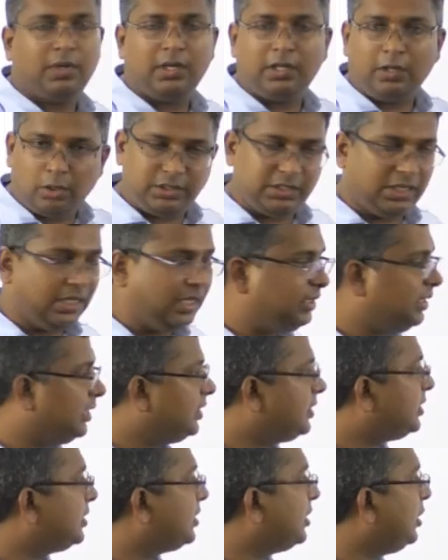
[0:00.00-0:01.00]
log uh,
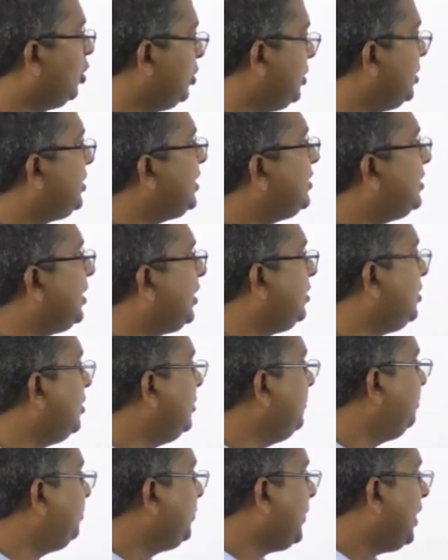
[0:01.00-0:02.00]
this logistics sector.
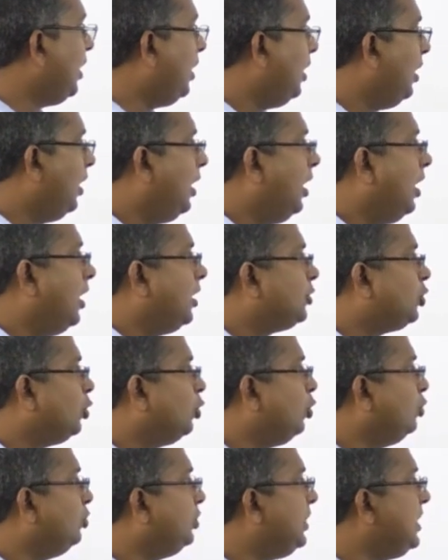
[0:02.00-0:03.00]

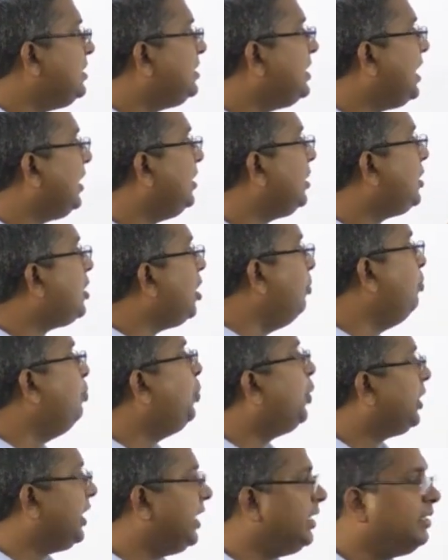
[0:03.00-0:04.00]
So these are the
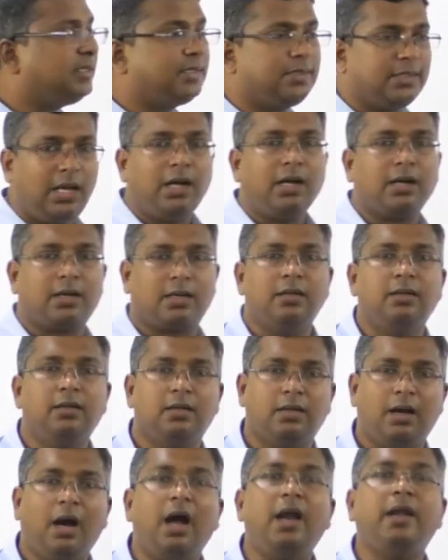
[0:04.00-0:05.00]
components
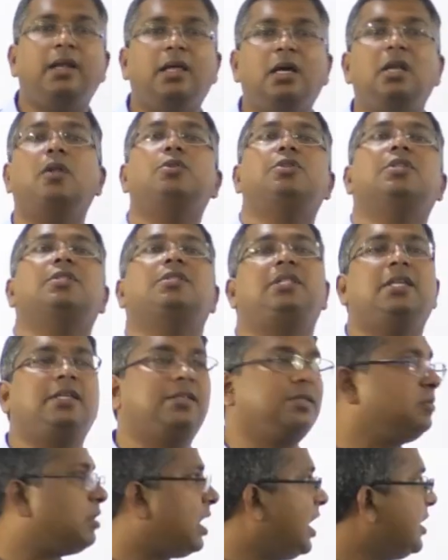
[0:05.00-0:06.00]
under
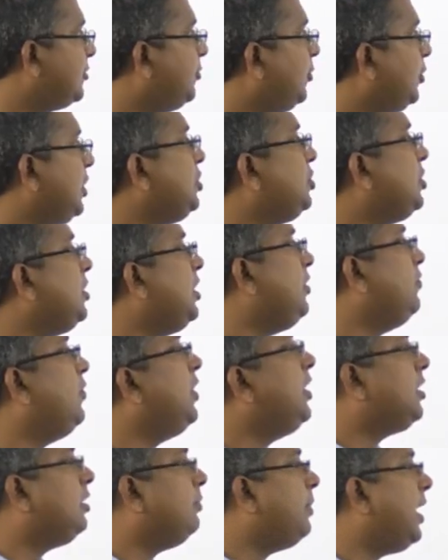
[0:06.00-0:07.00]
logistics: transportation,
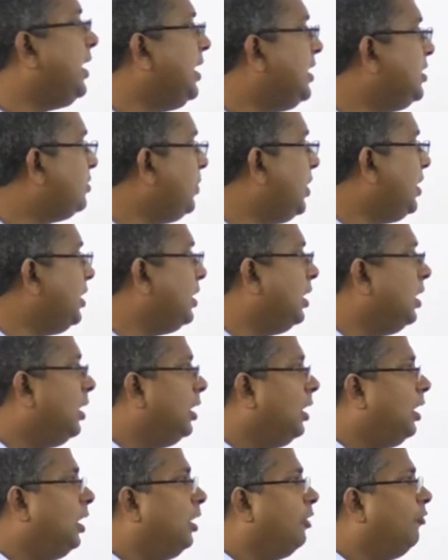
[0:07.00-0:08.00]
inventory management,
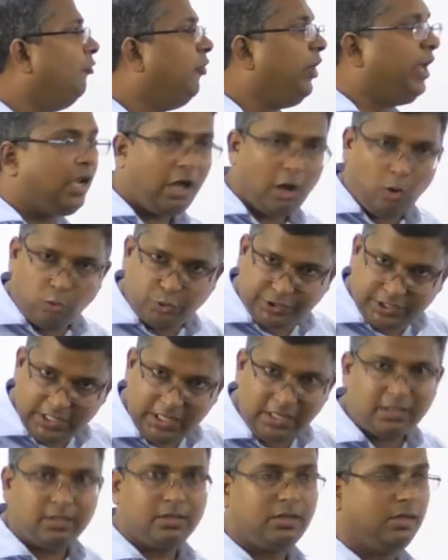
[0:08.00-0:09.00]

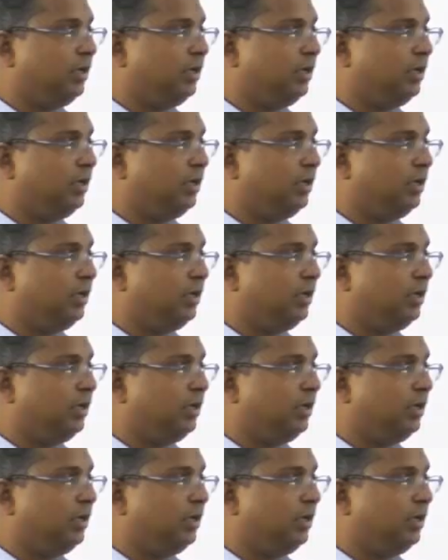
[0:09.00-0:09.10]
warehousing,